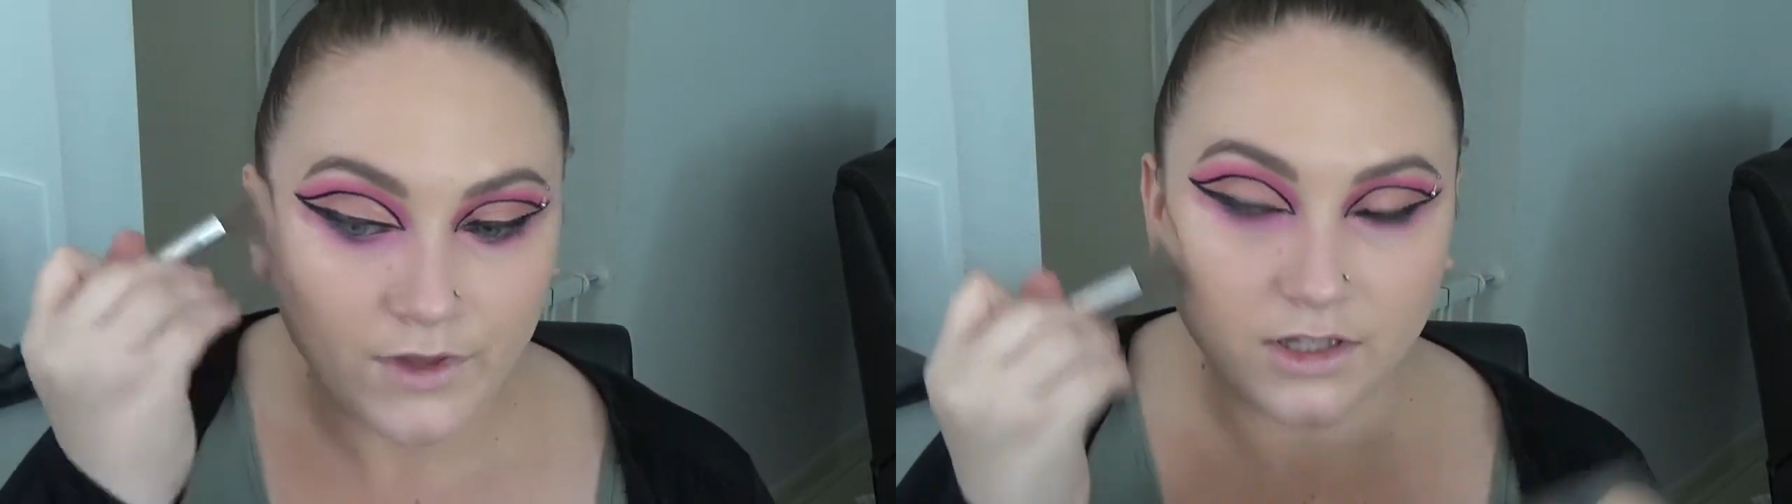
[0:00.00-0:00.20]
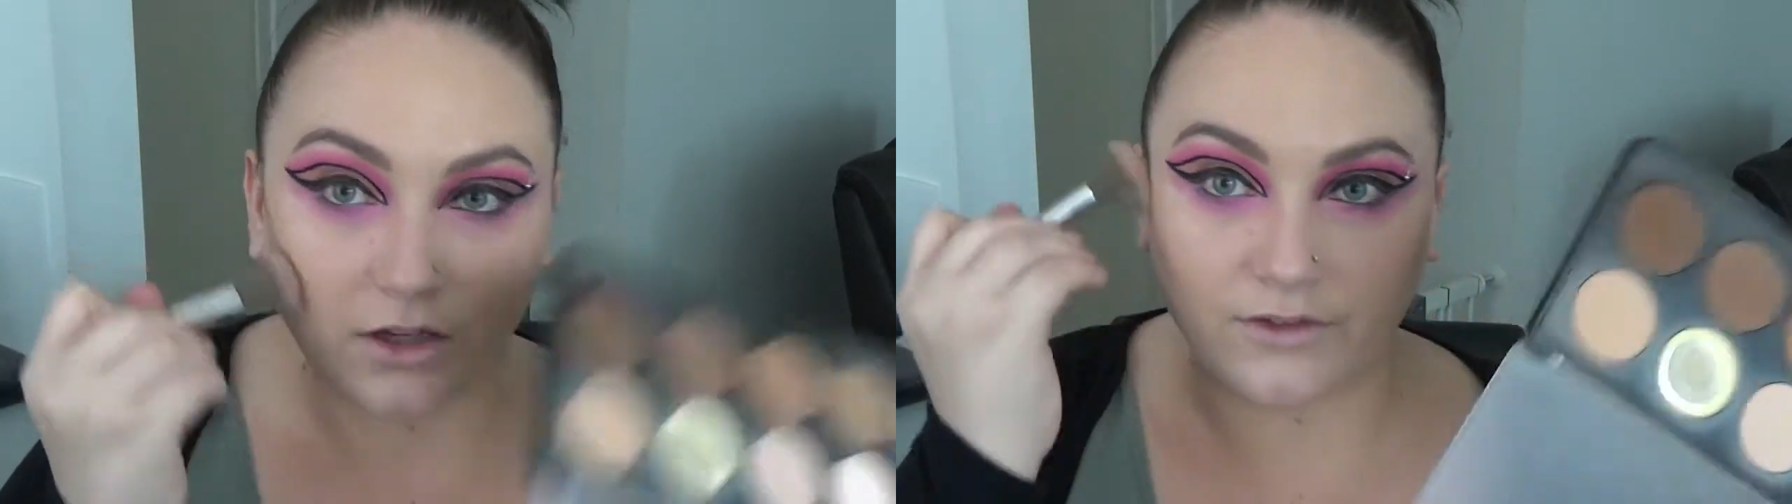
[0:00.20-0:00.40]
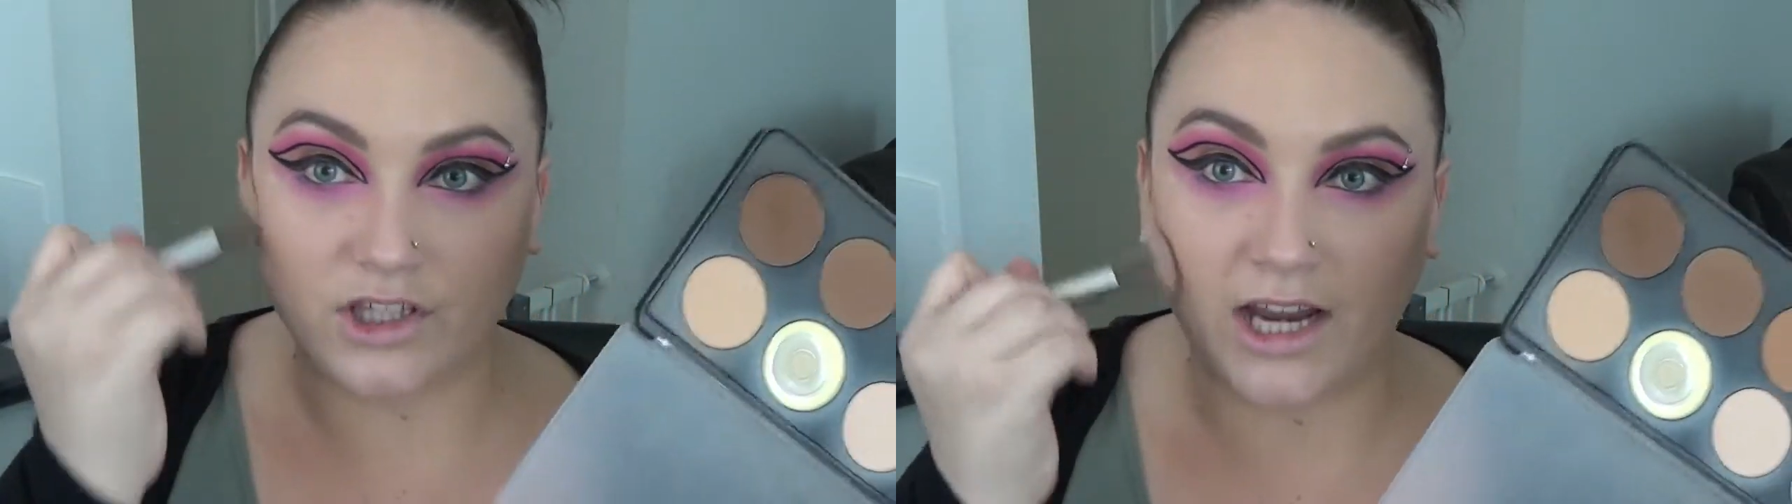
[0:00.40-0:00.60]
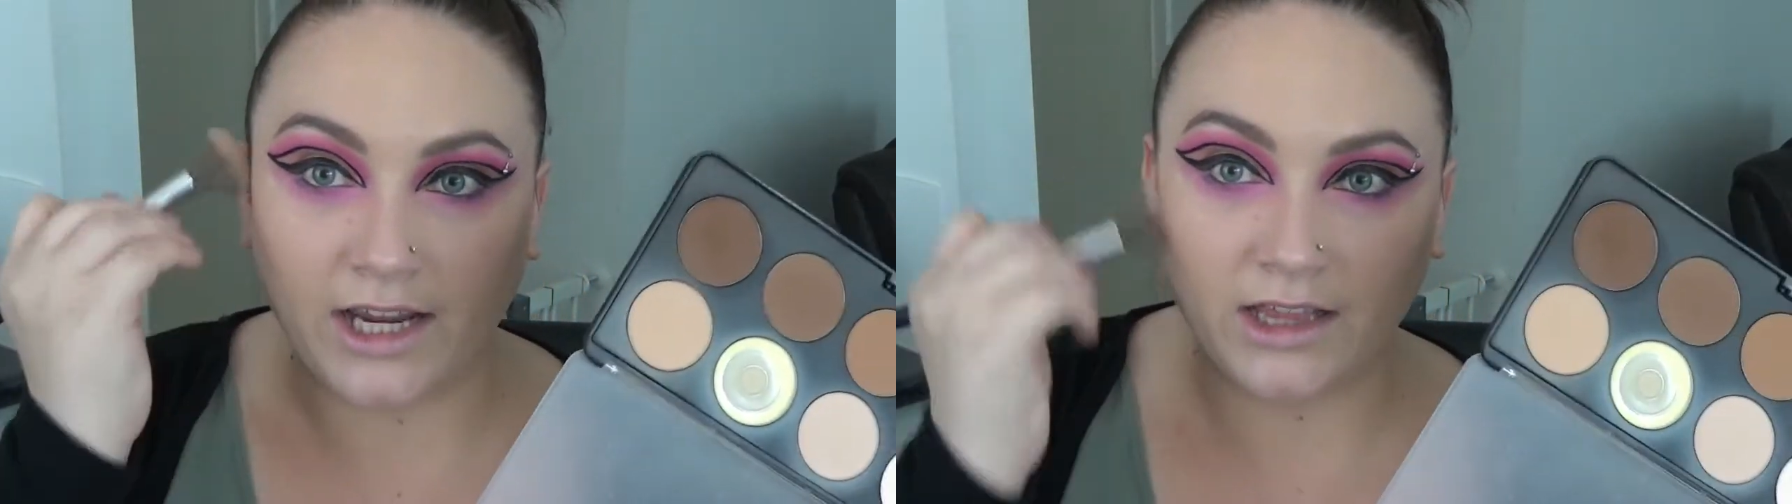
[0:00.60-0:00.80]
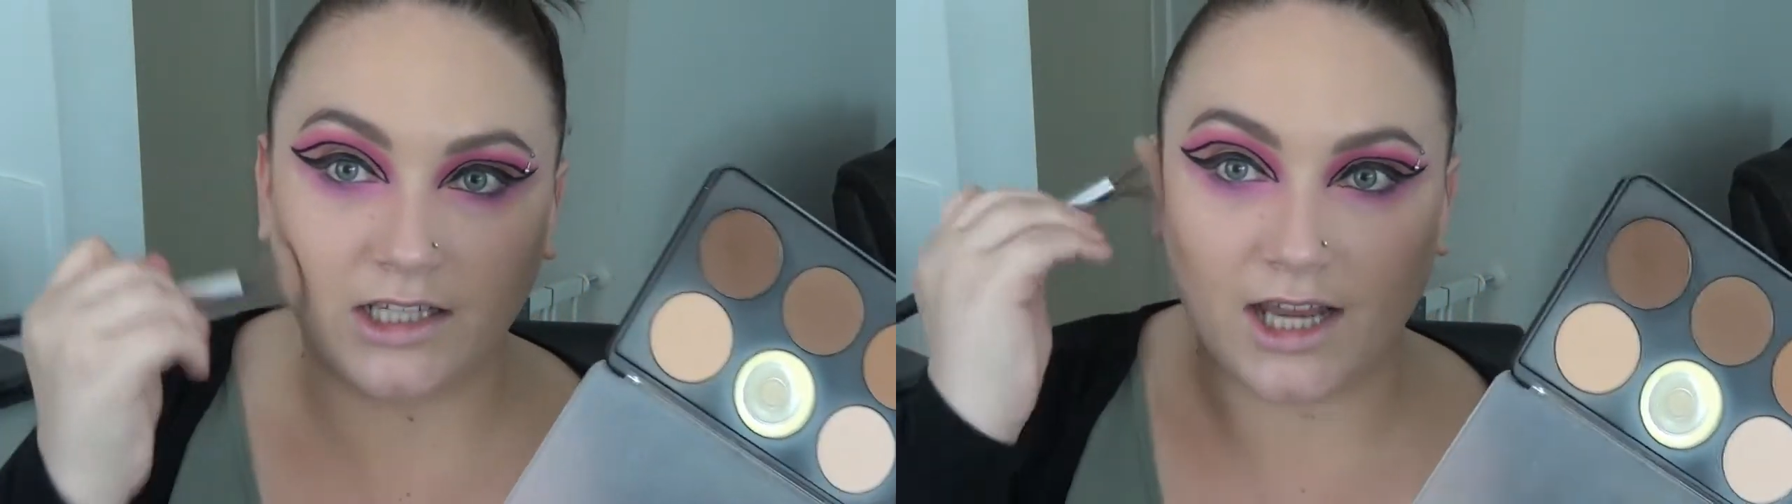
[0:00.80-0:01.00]
So I've just
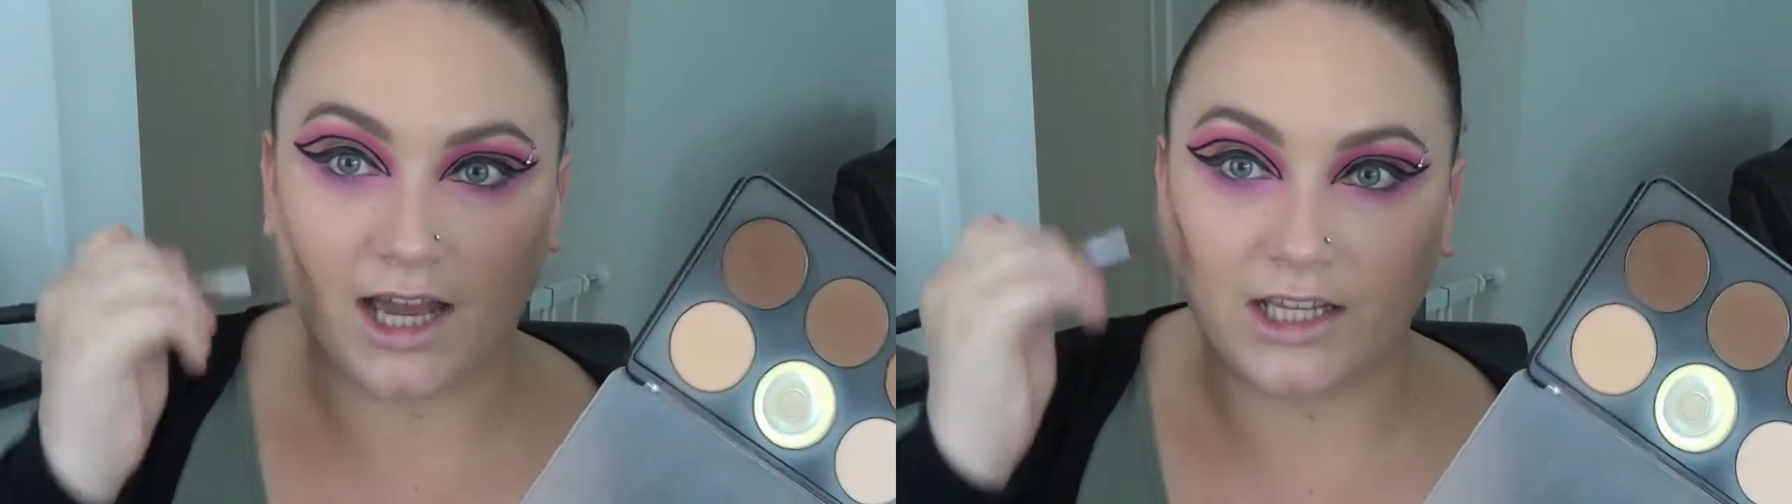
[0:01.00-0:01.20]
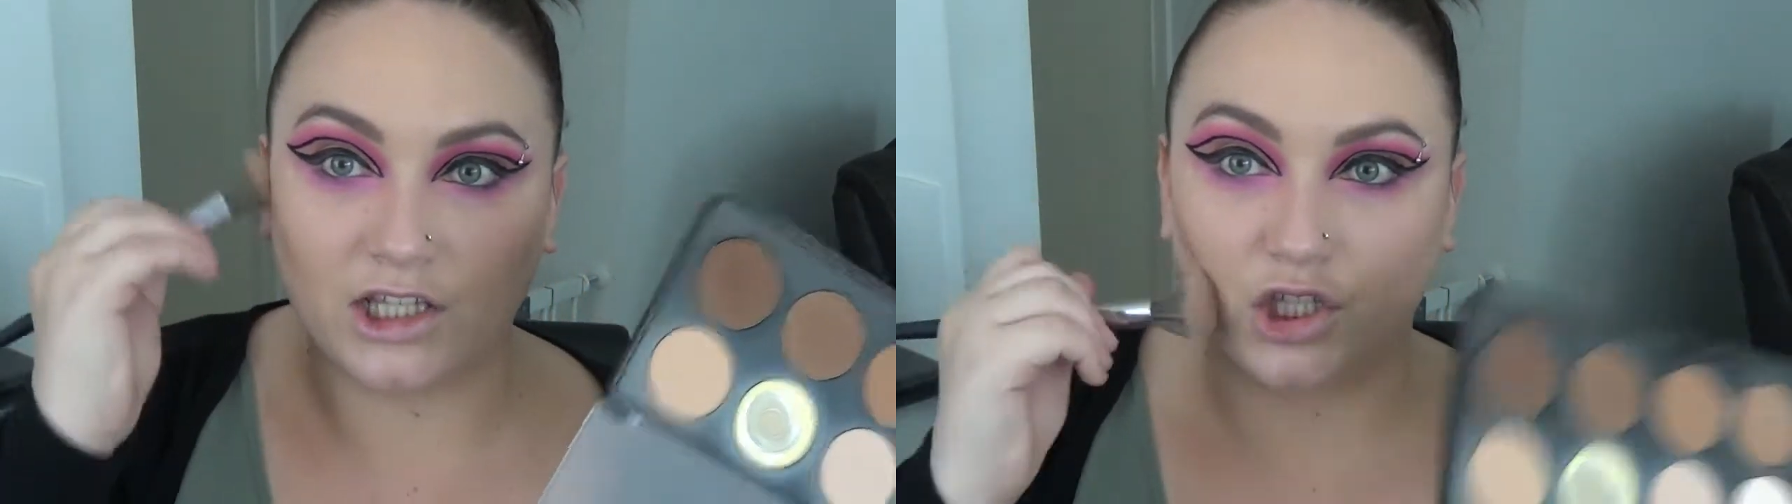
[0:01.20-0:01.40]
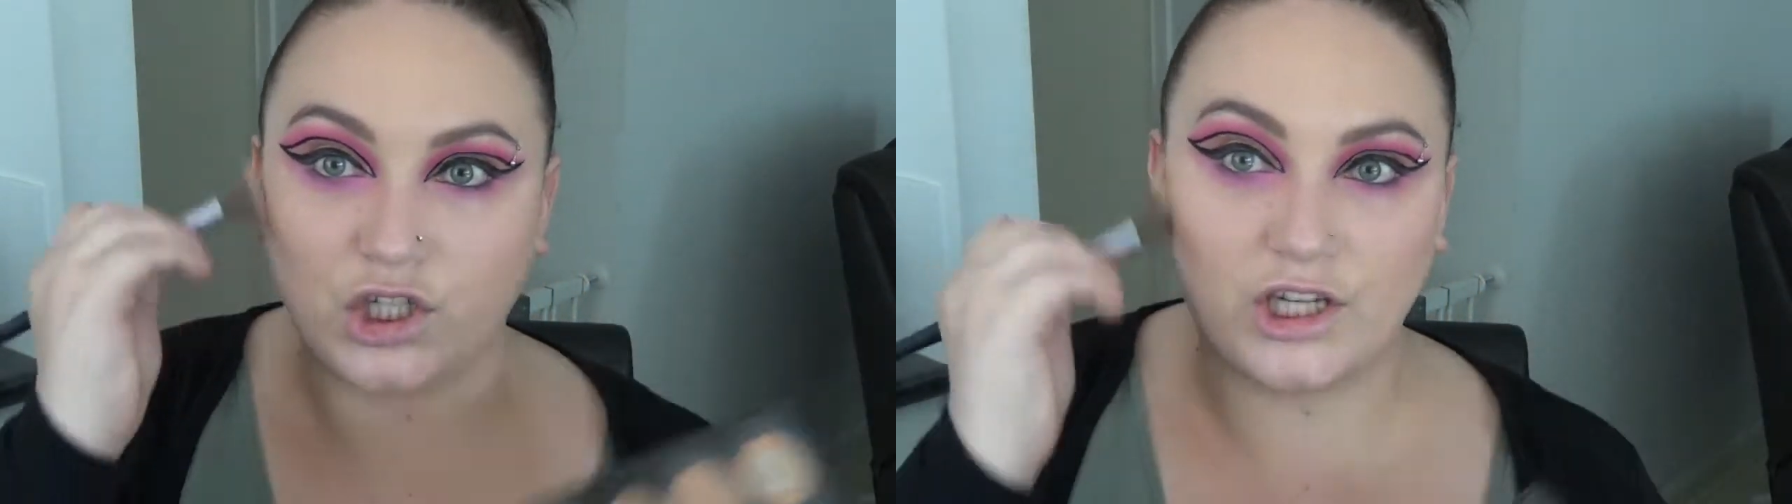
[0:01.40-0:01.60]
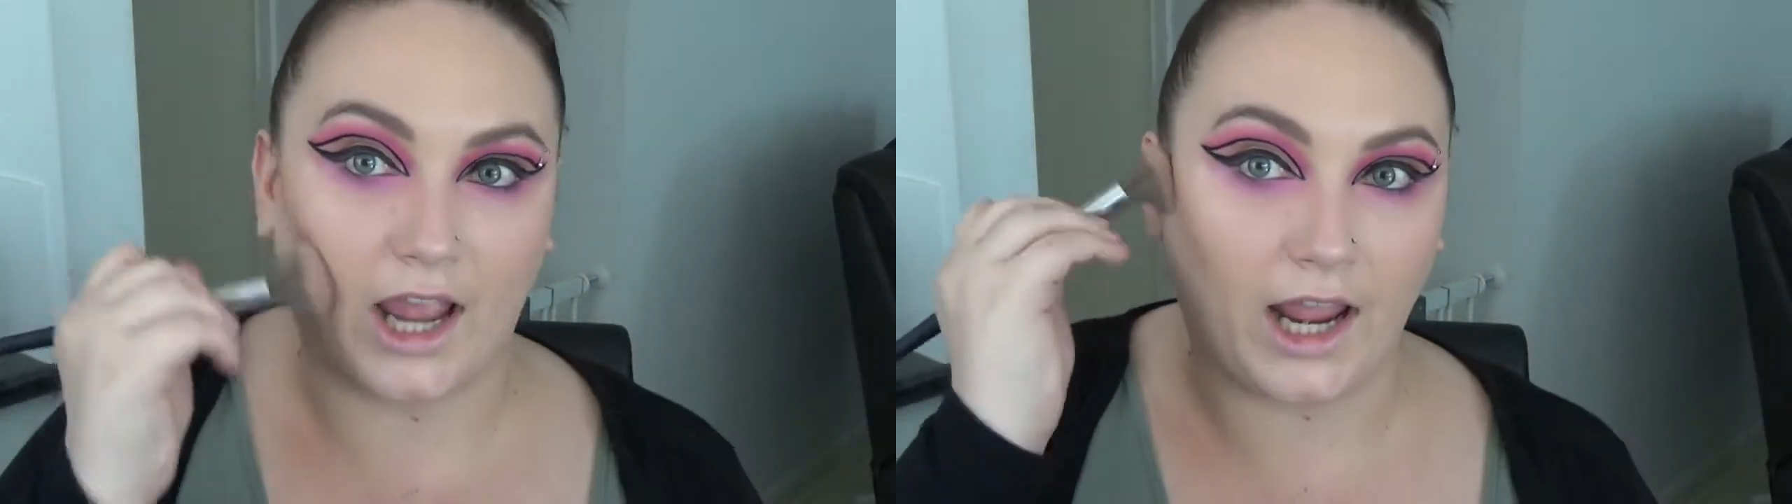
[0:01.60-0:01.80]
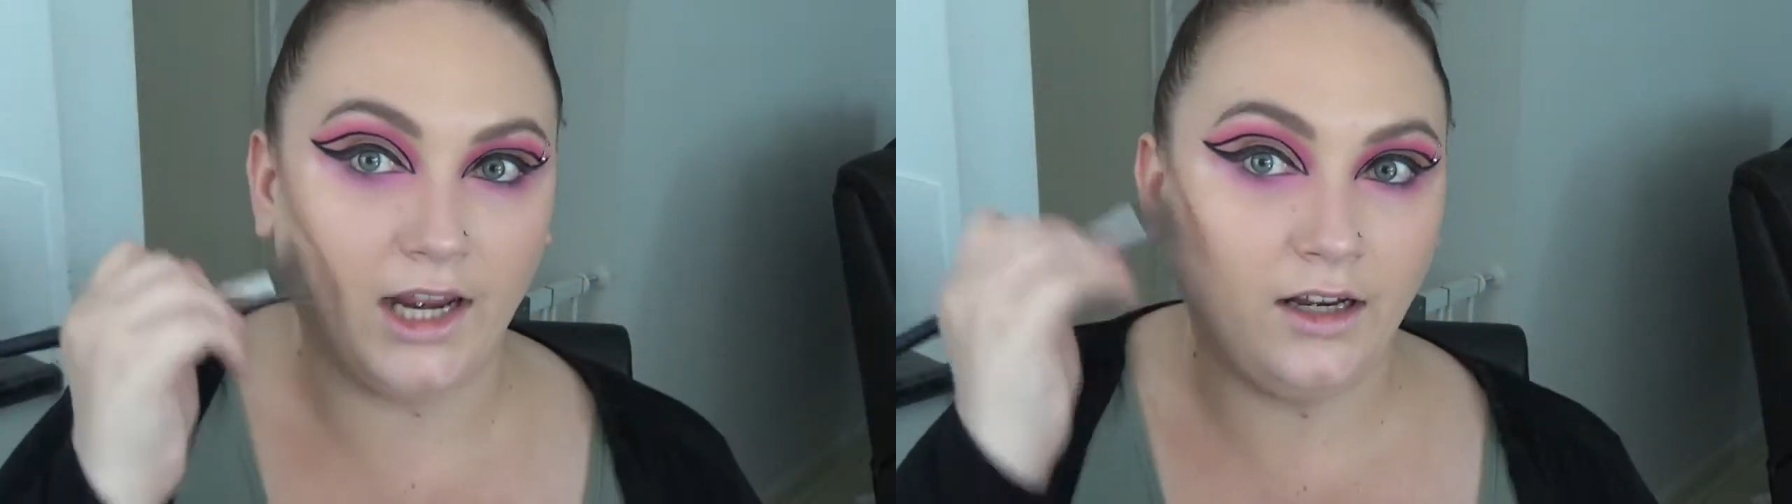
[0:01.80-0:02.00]
taken the darkest
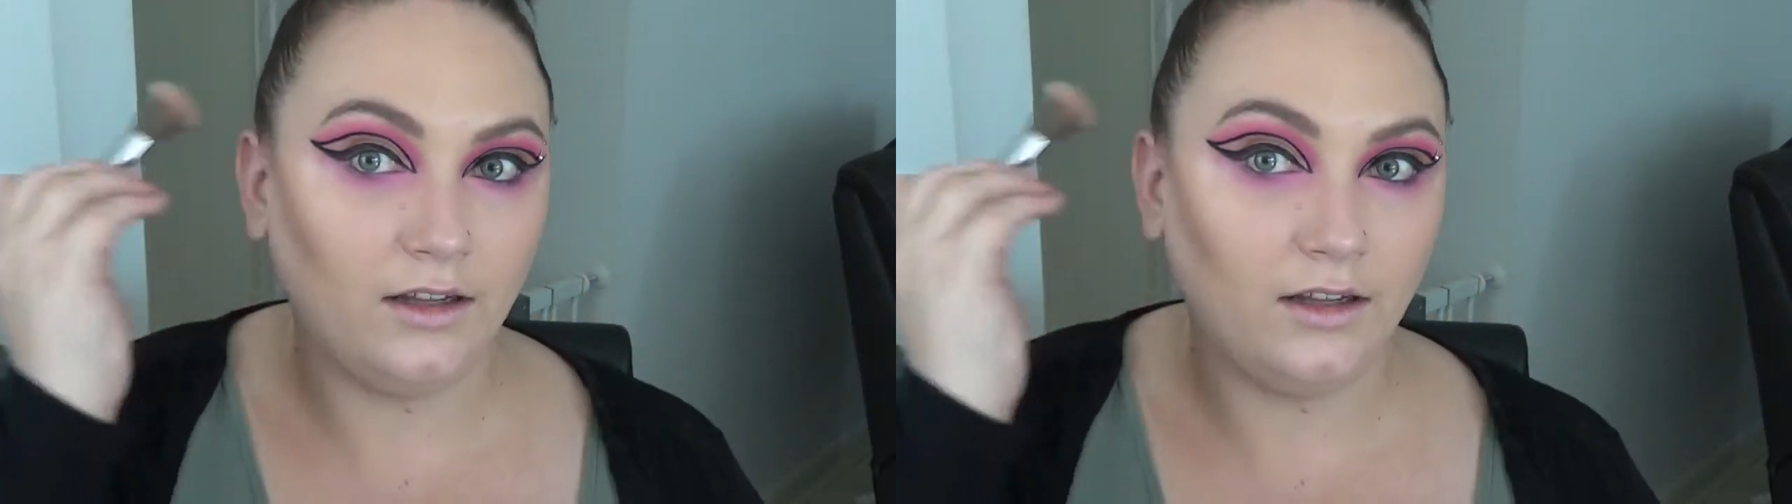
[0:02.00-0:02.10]
shade